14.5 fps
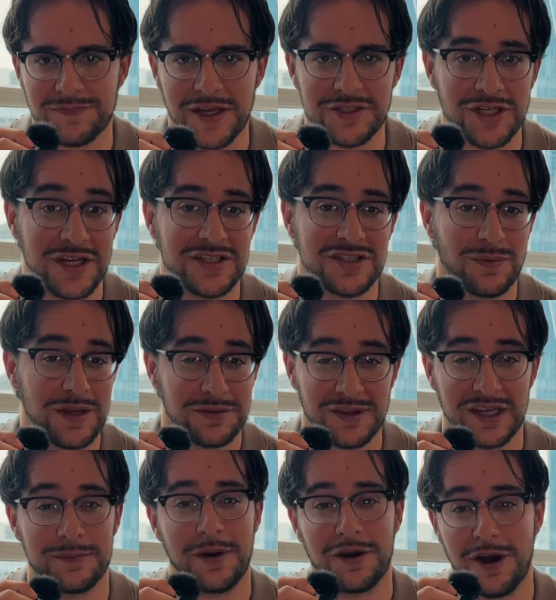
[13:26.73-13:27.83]
It changes the way you
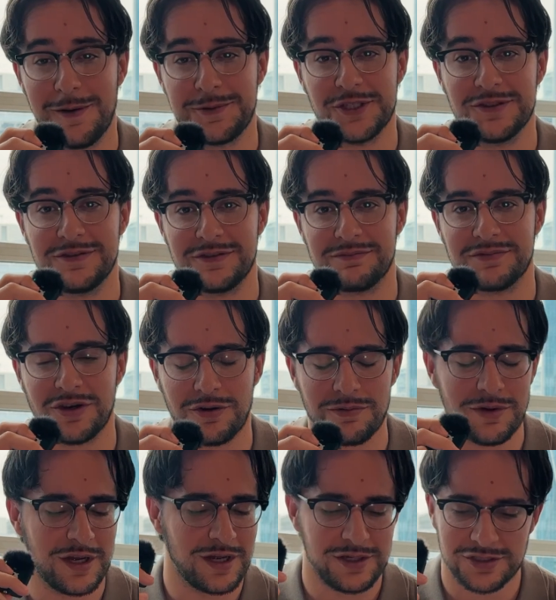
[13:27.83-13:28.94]
think about options. So
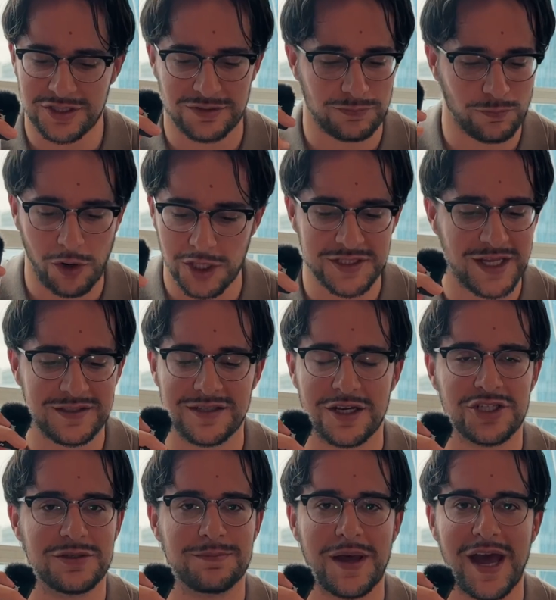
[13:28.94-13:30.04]
just watch that
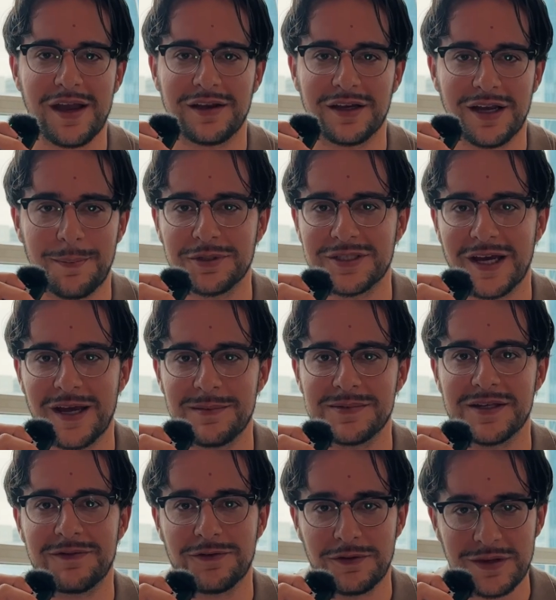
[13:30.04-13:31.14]
section back a couple times
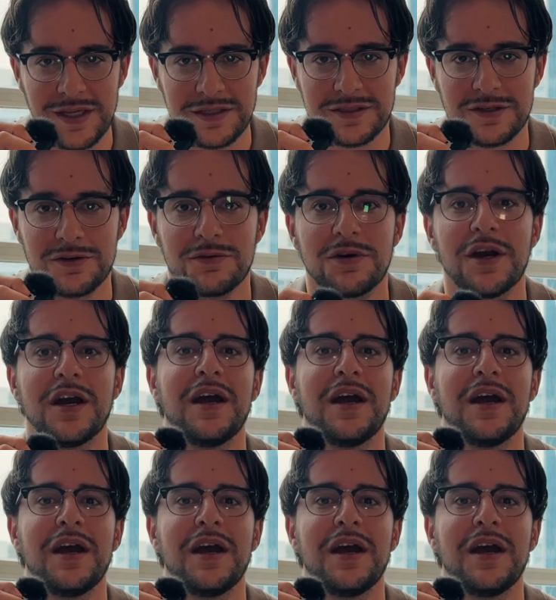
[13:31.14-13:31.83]
if you need to,